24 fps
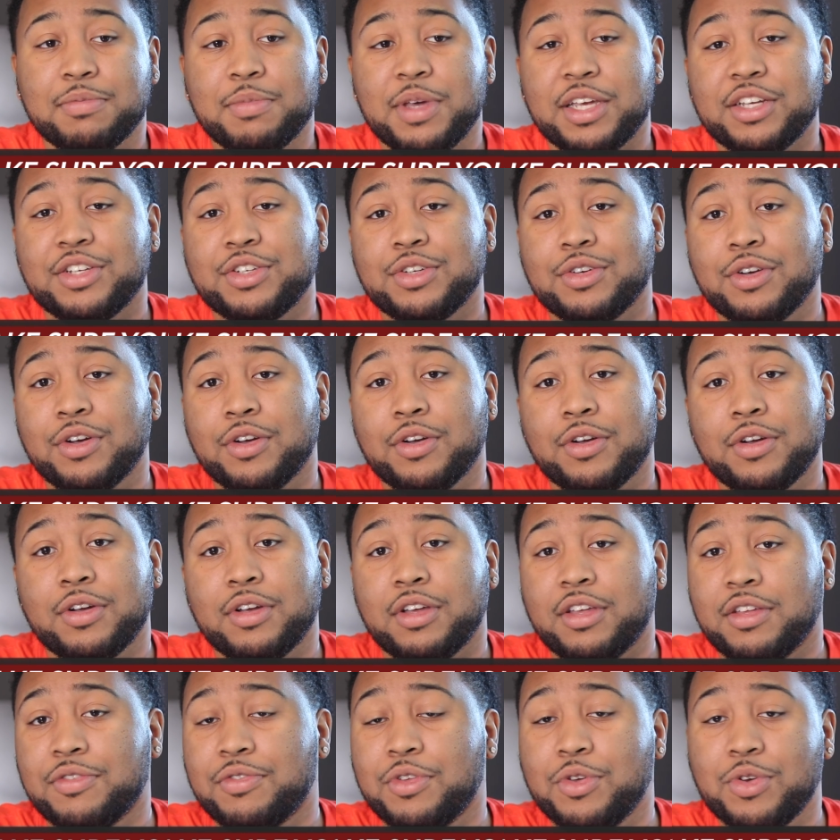Make sure
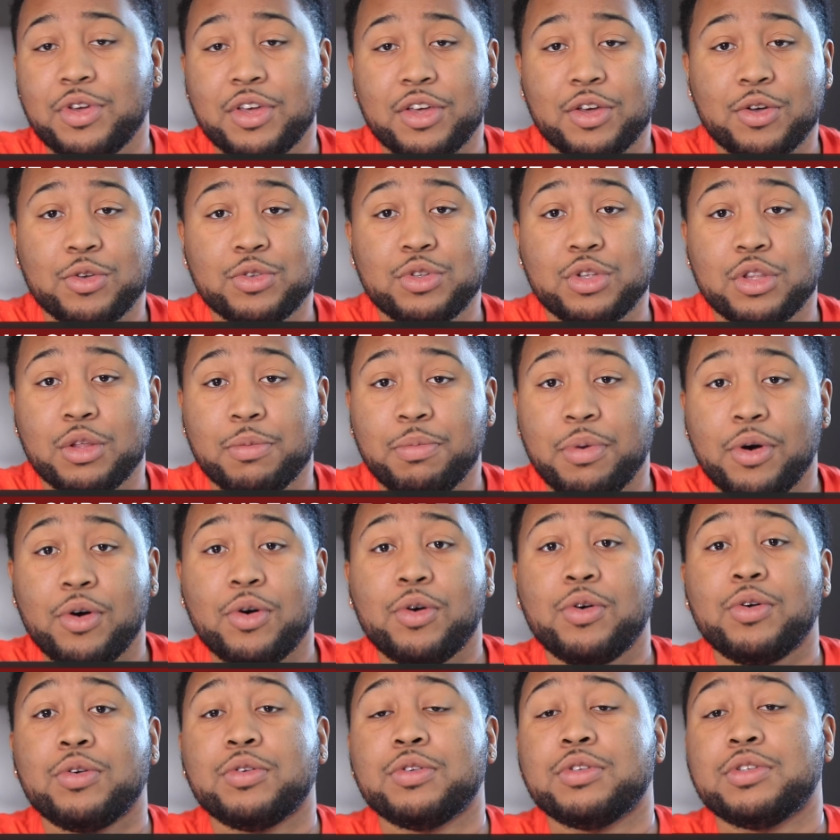if you can go to the
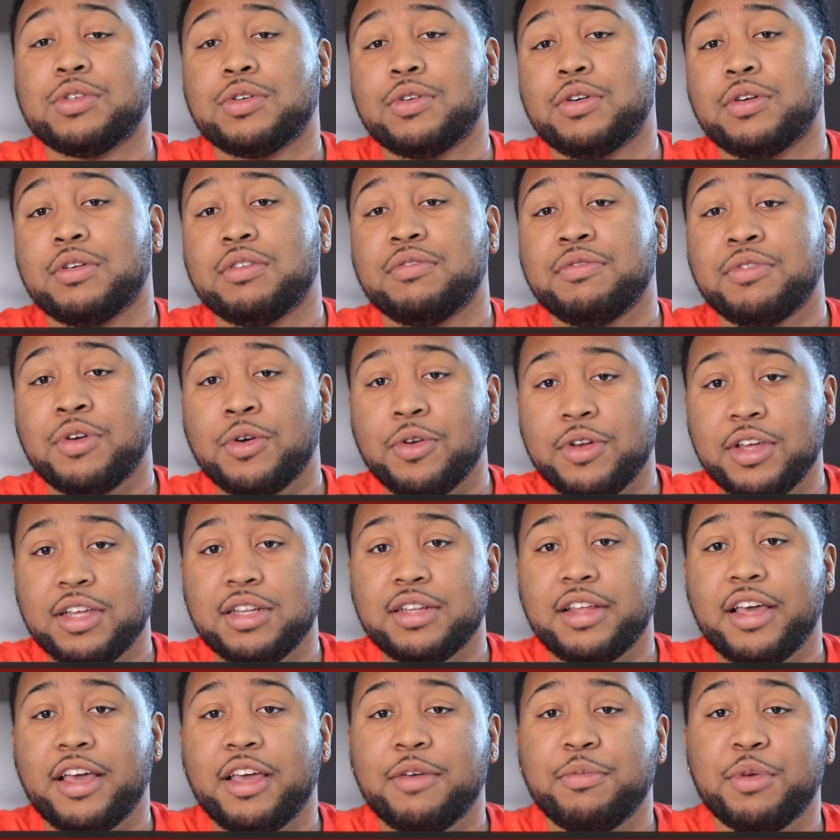polls on voting
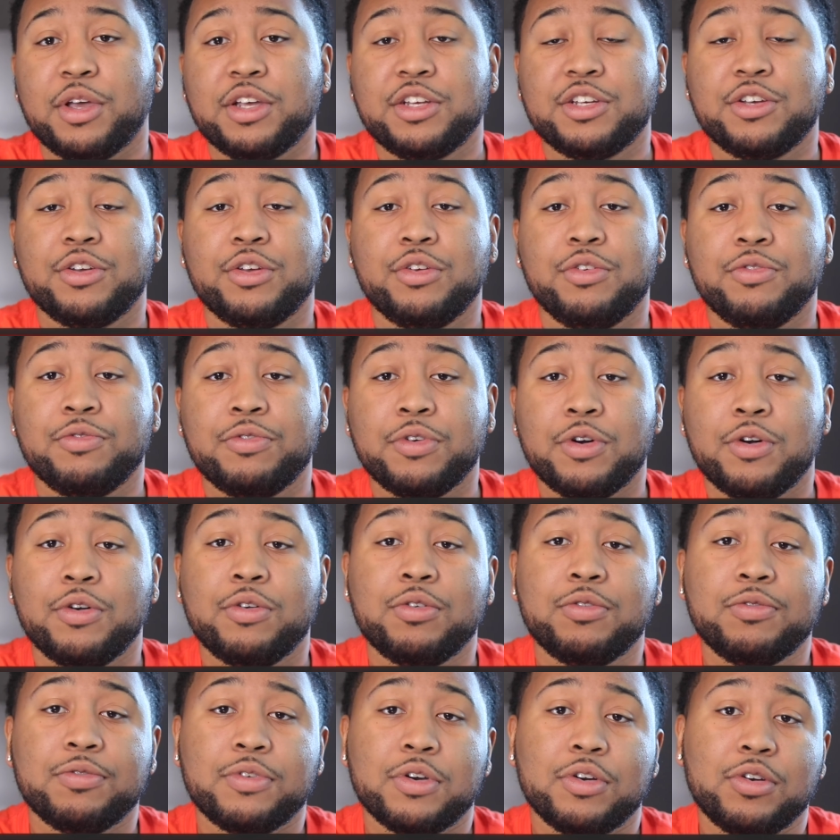day, make sure you
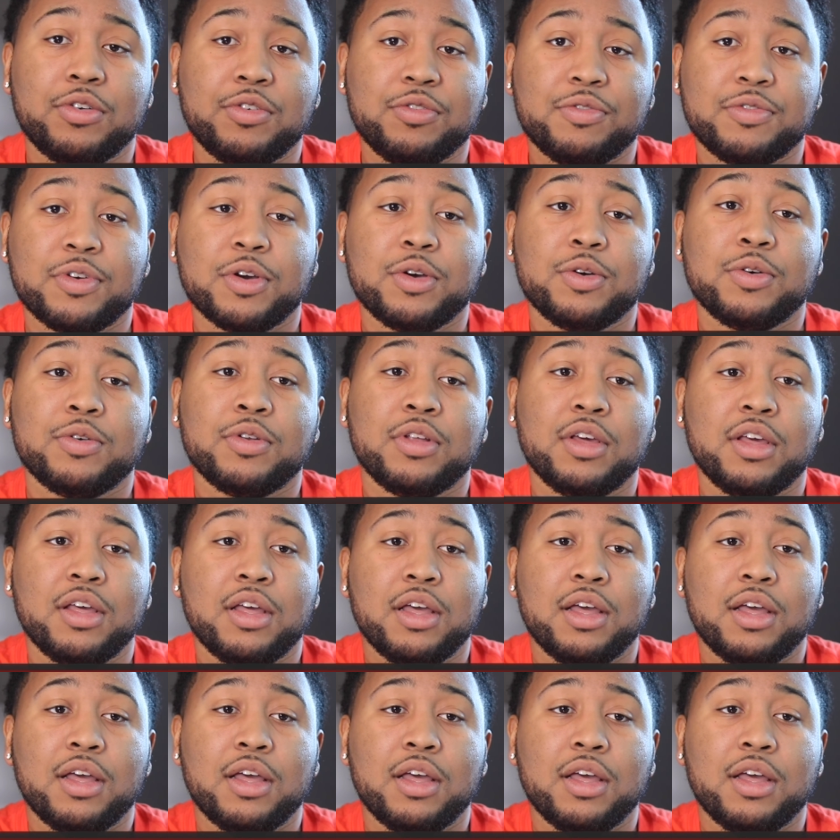vote.